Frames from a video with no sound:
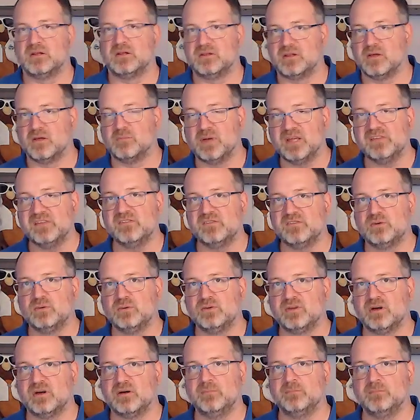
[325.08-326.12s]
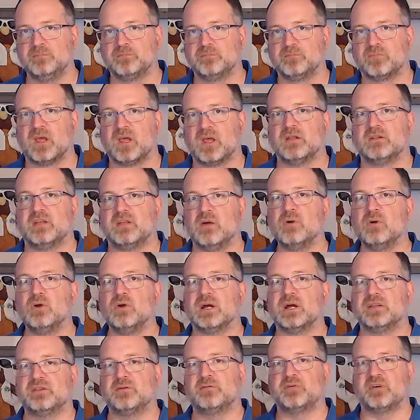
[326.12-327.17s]
the business user, they will
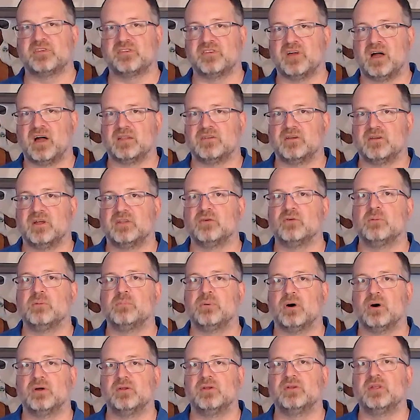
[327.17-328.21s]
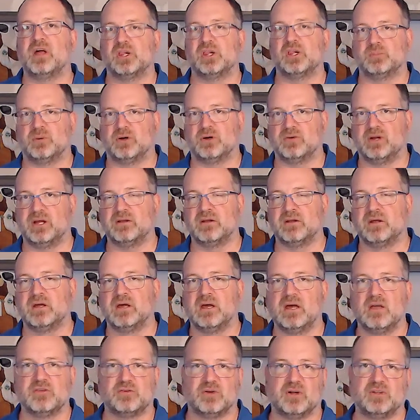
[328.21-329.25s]
look at the facade, at the report and dashboard, right?
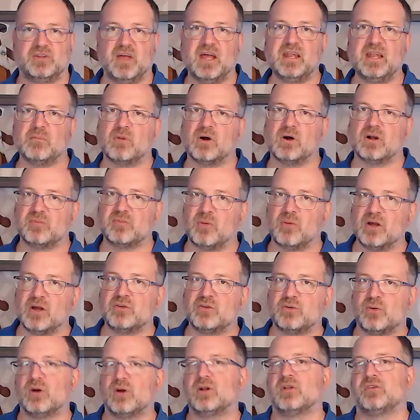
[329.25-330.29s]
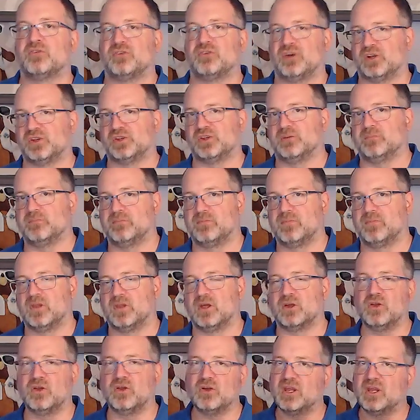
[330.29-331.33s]
So the data model is more internal structure.
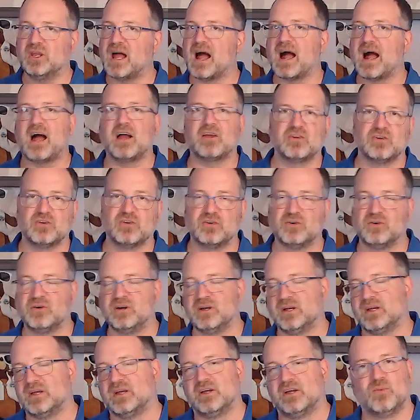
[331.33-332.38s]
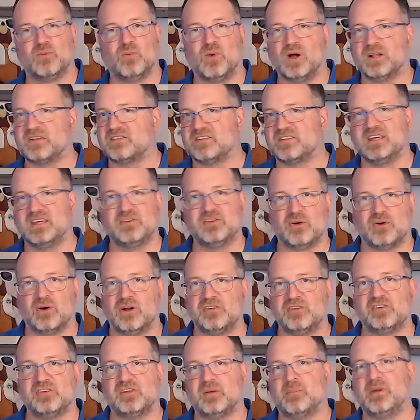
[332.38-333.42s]
You can argue what's
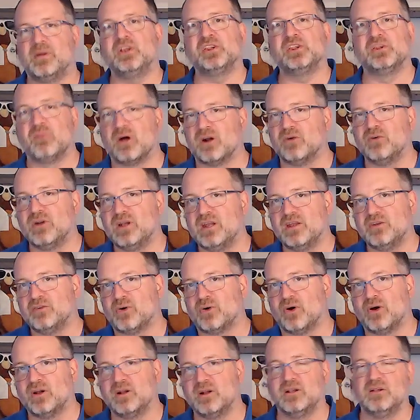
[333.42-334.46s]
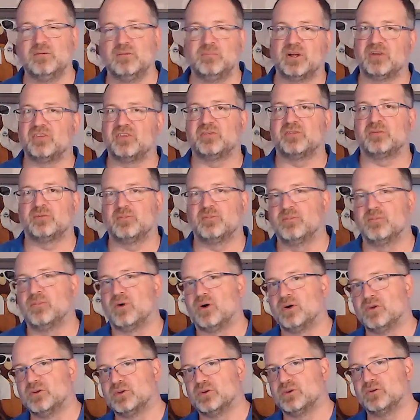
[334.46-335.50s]
internal. Is the dimension model really internal because it's
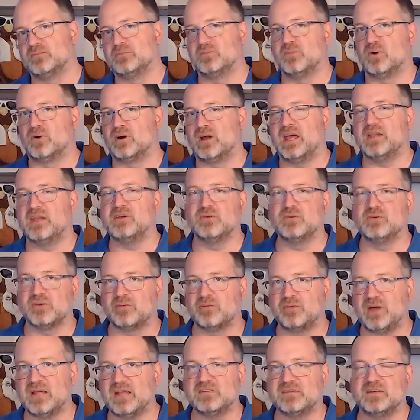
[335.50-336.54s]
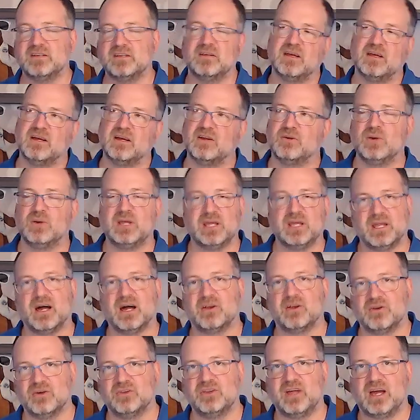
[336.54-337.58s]
more end user facing? We can
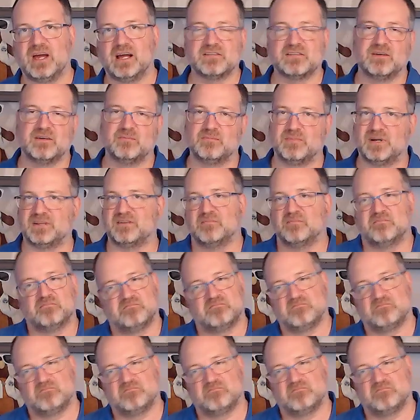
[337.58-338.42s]
argue on that, but